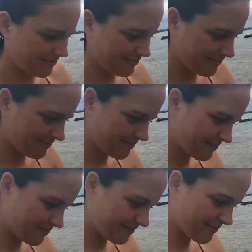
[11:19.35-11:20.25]
even cut
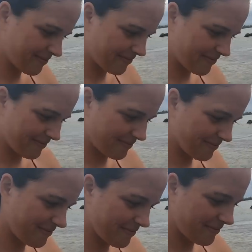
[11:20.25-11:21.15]
through the skin
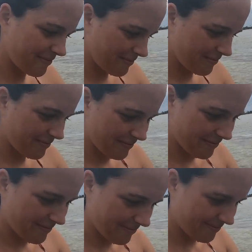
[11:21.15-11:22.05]
once. What's your
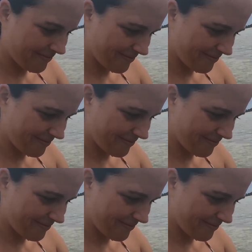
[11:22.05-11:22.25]
secret,